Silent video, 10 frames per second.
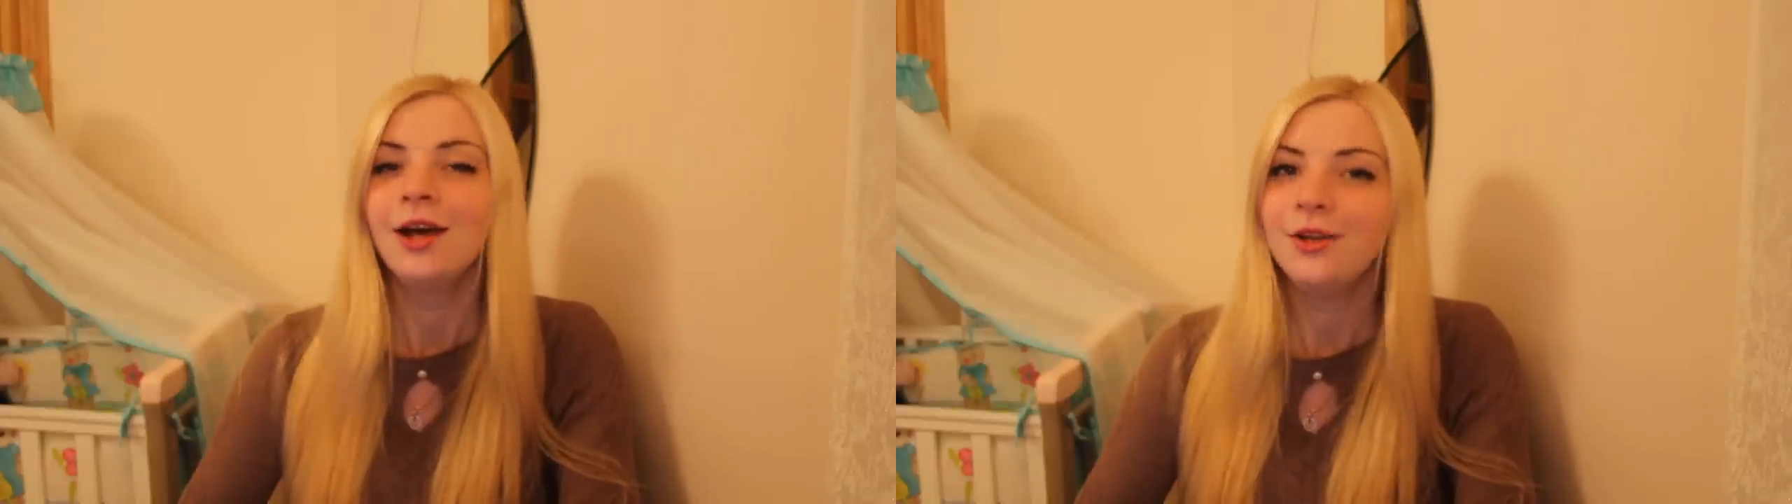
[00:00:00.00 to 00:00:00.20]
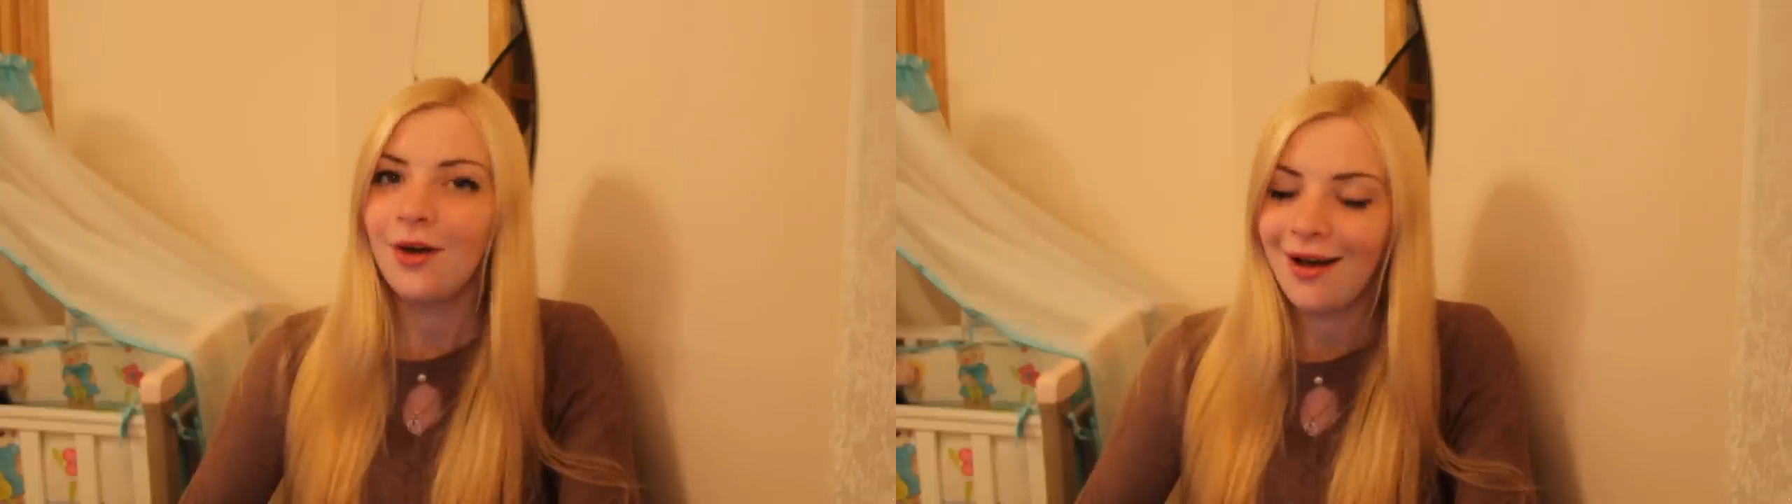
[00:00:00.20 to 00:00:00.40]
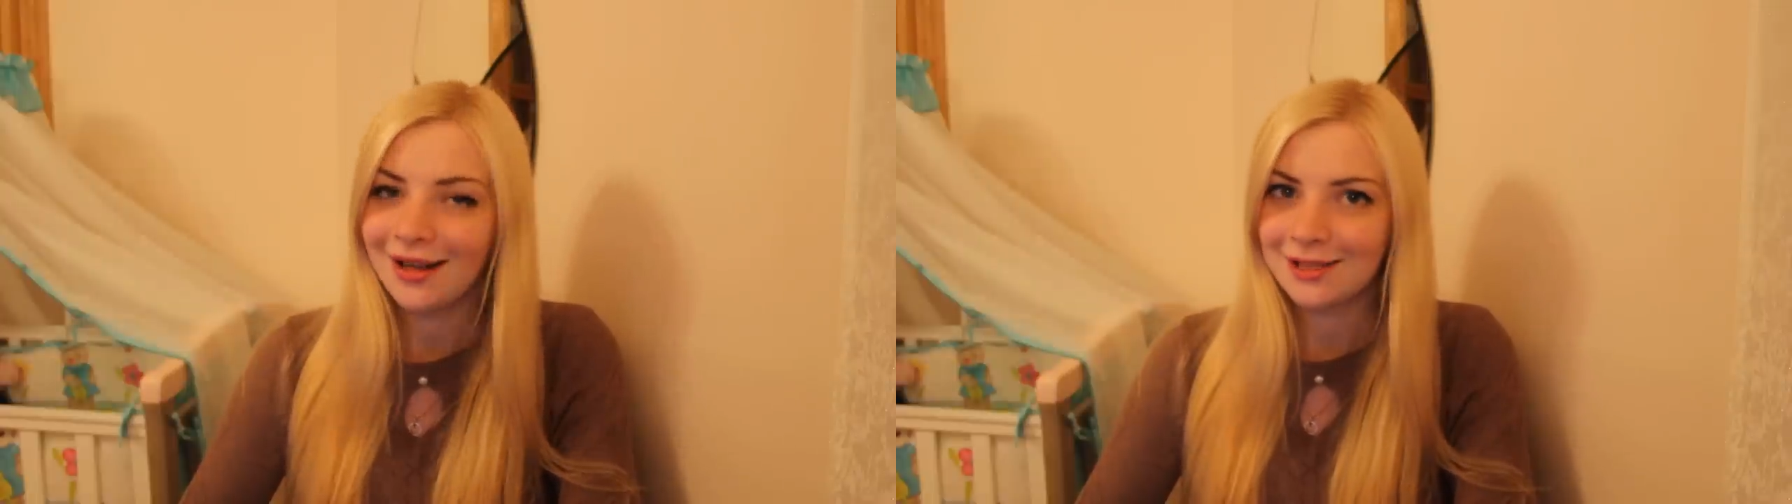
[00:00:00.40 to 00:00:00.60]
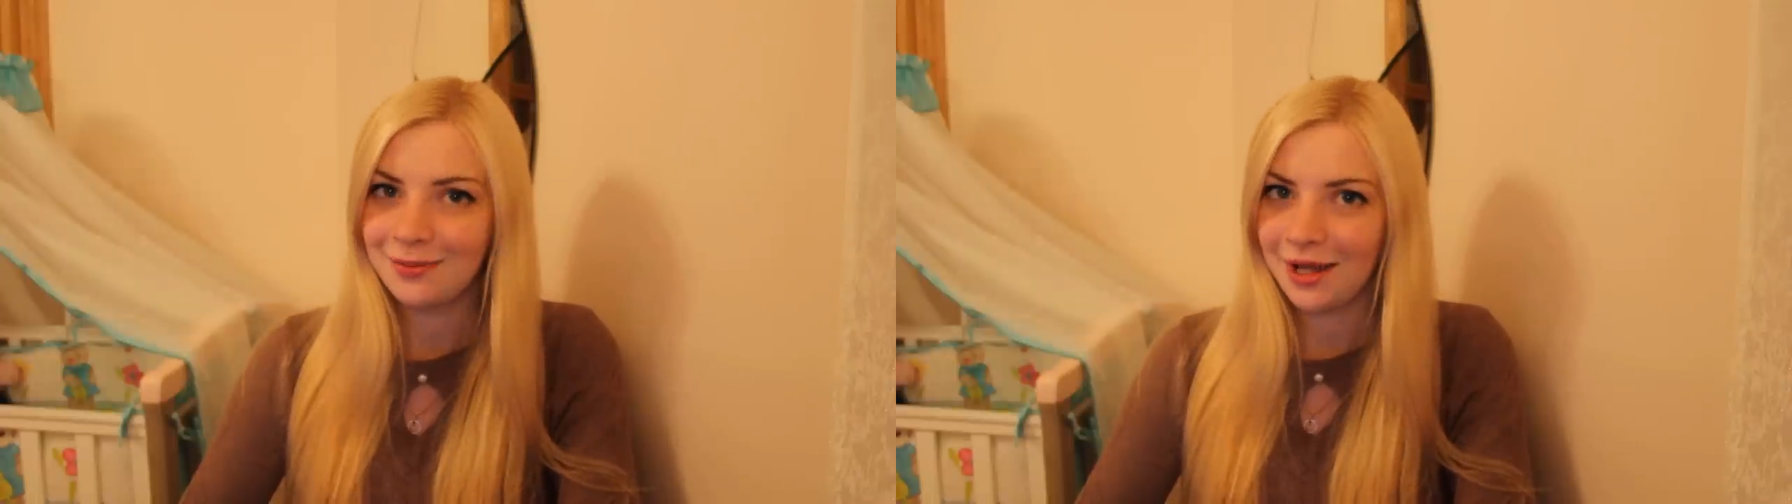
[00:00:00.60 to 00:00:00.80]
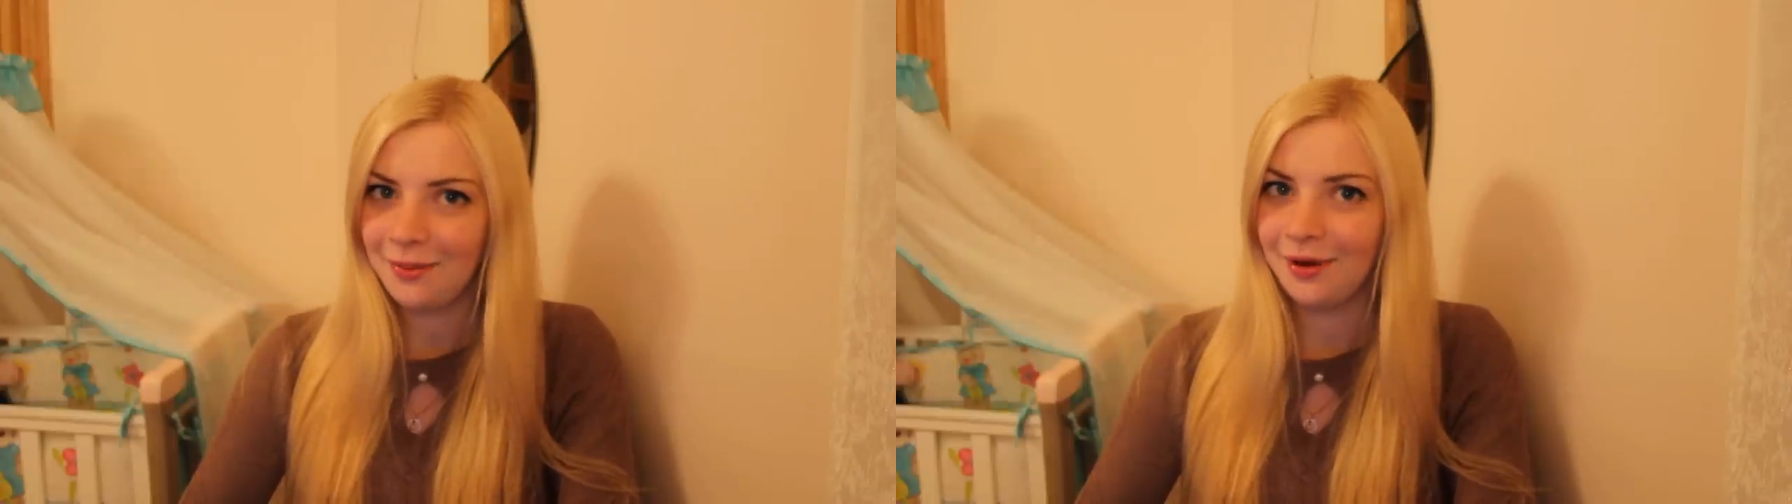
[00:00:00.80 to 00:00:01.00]
You
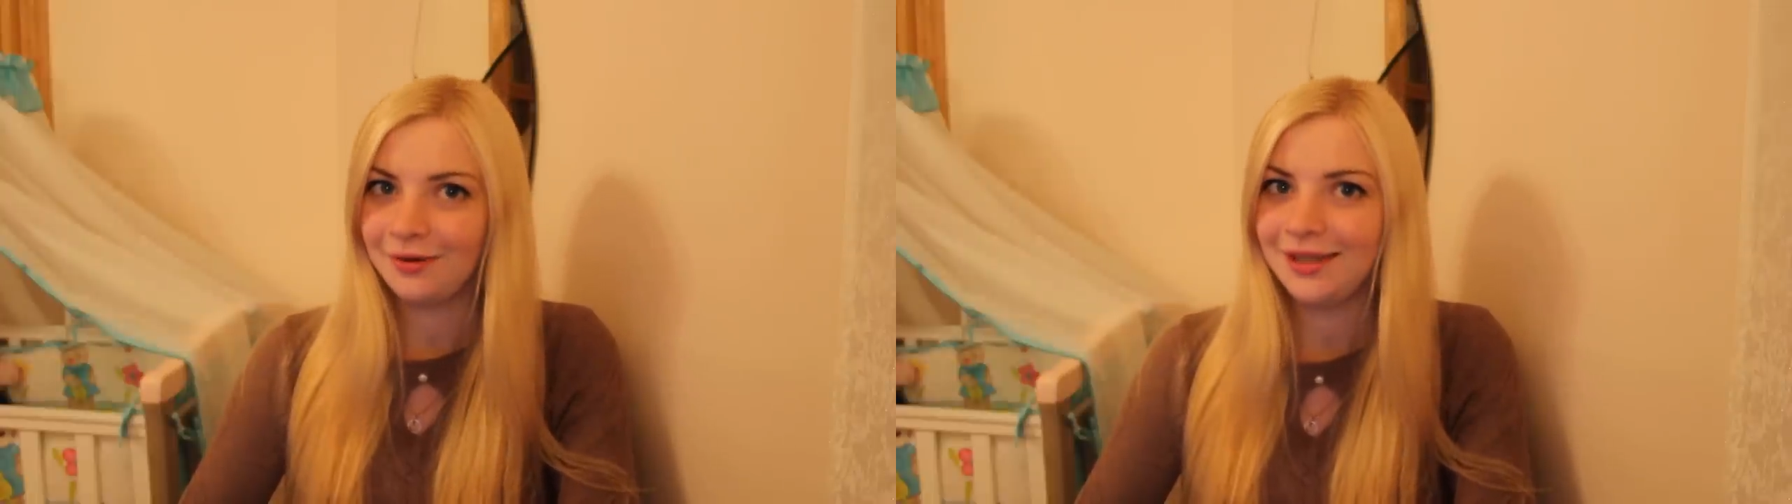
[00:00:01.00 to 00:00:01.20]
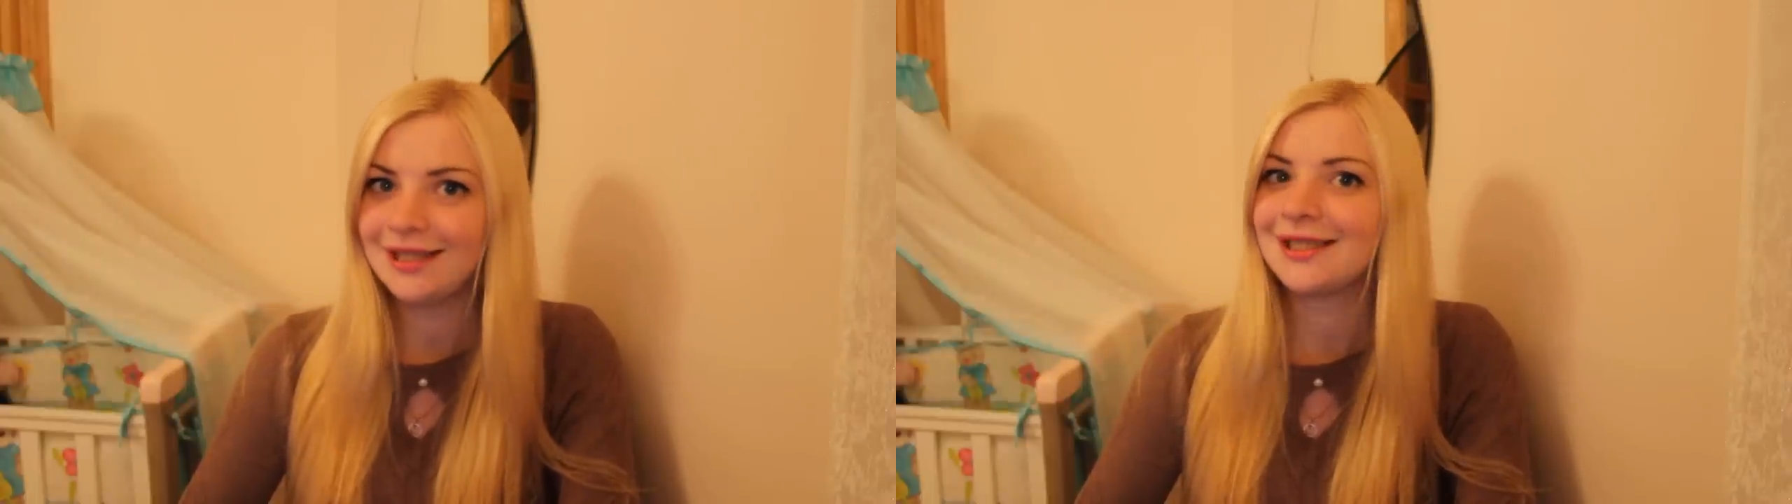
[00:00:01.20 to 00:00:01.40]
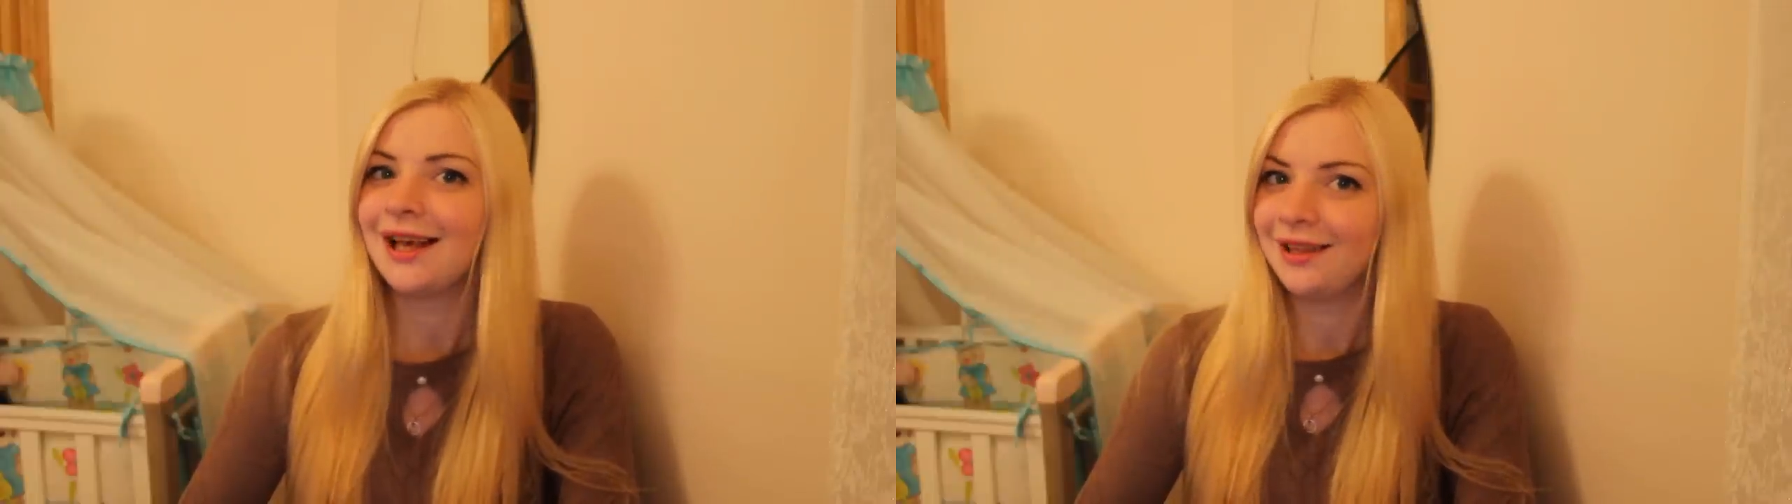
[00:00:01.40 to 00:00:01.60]
asked me about this